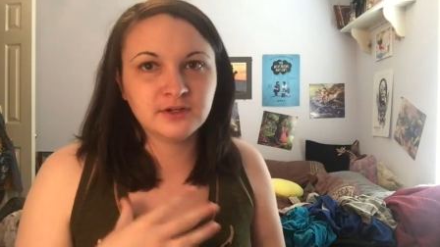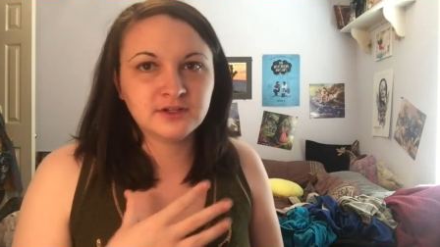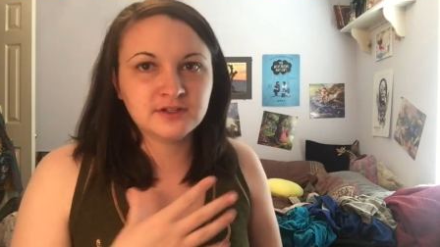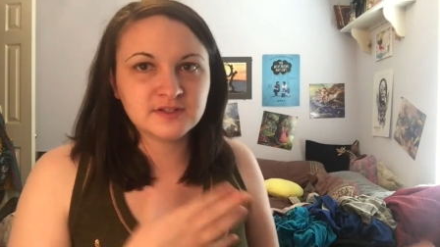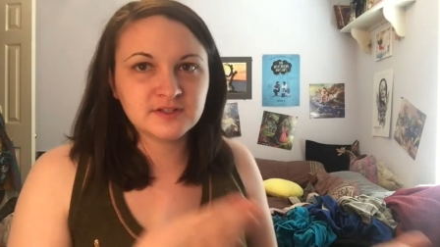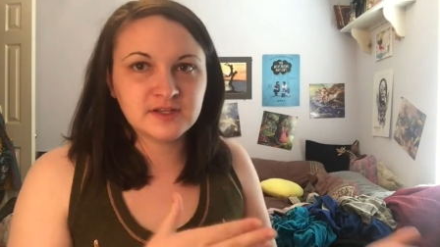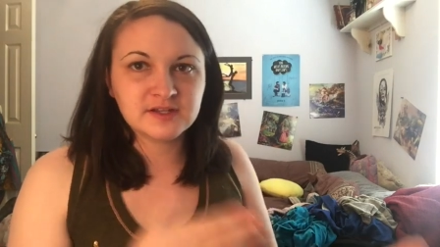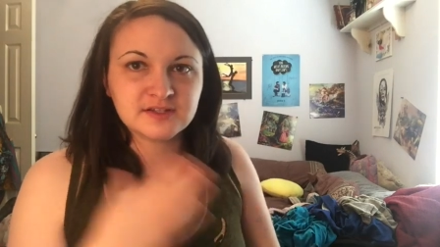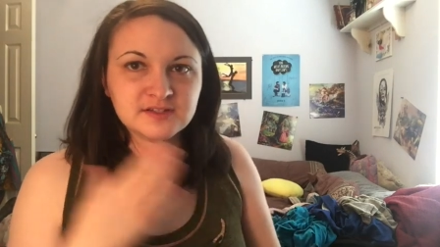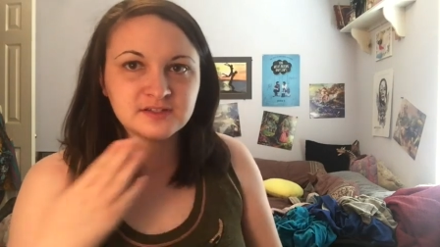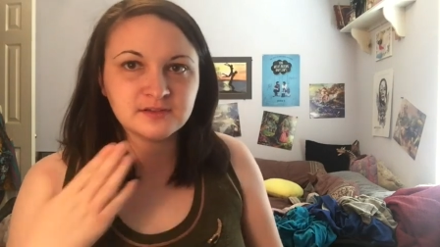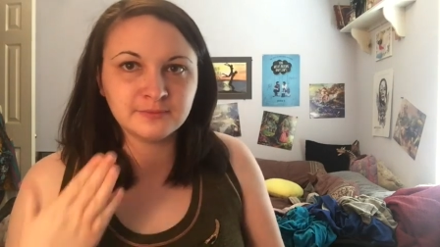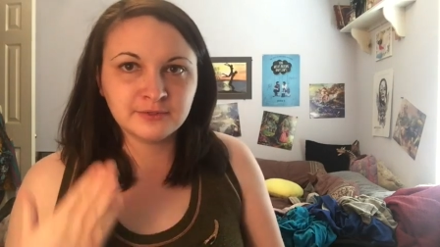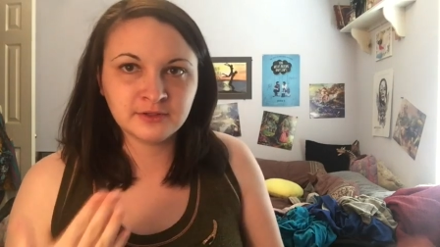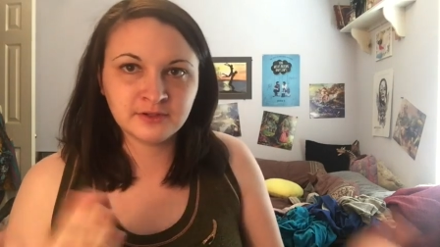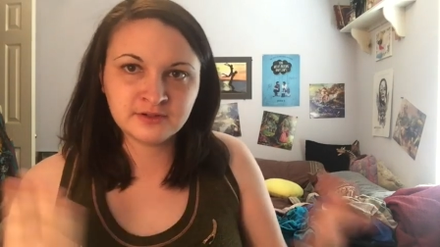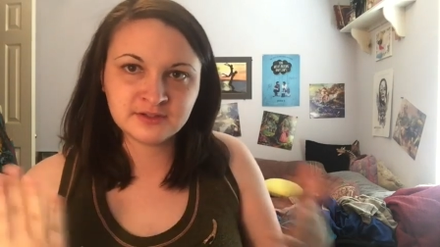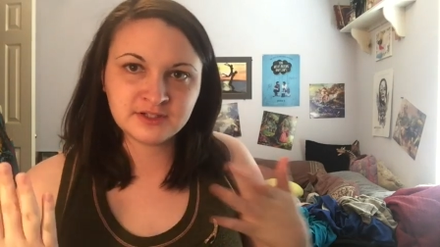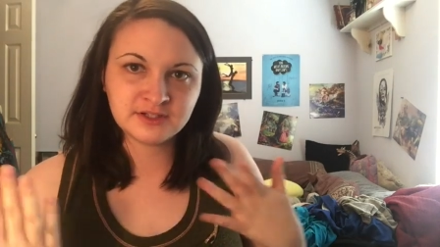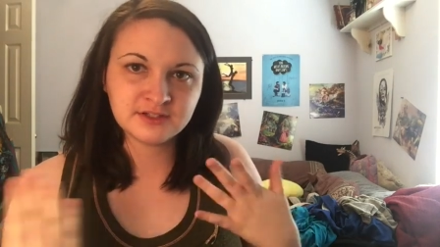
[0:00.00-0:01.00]
it's like
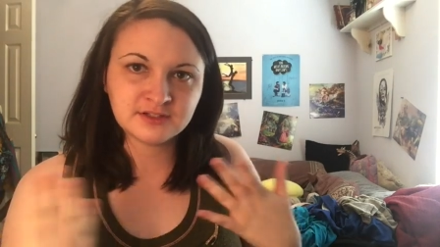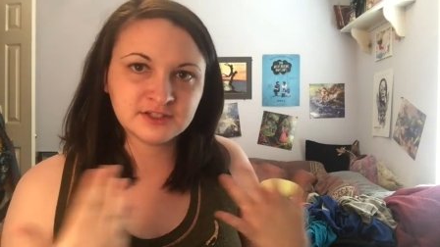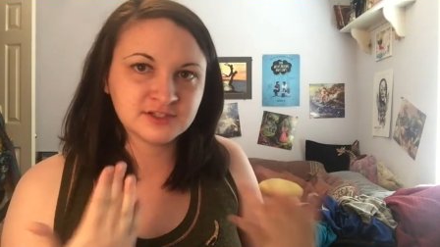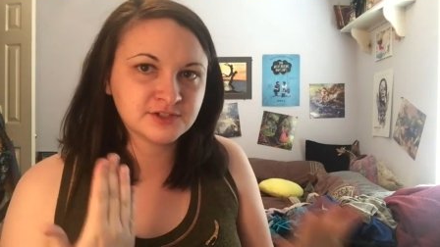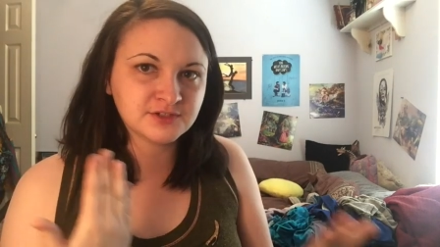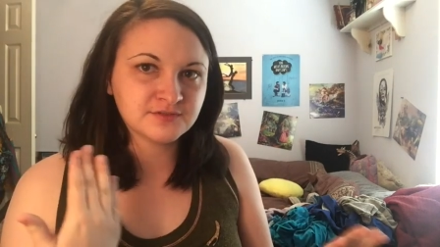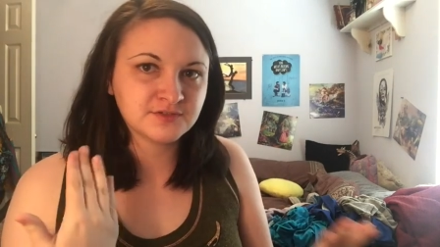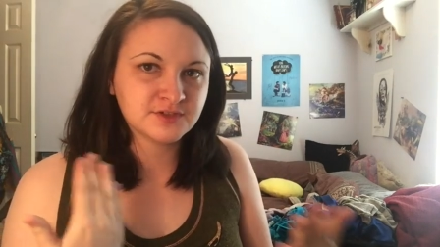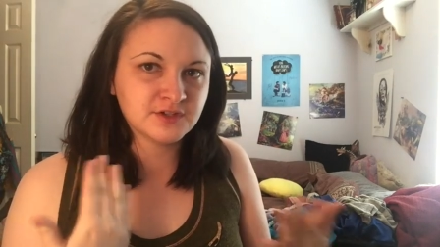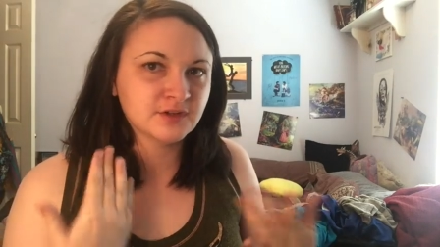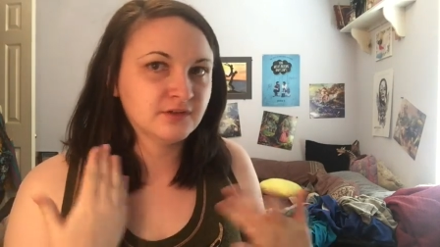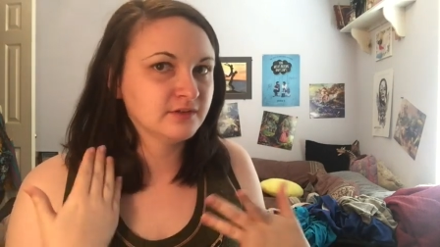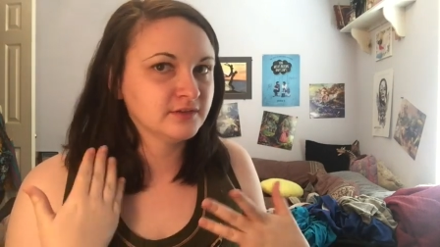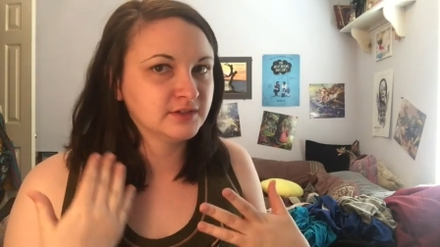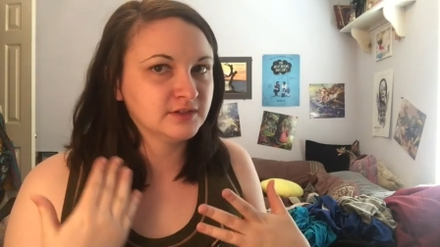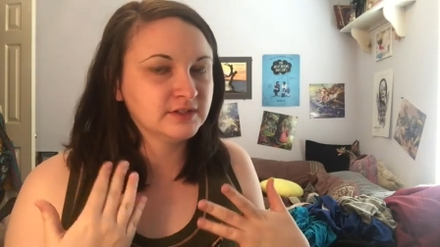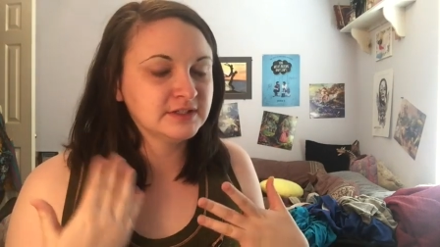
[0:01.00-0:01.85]
similar to Agents of S H I E L D,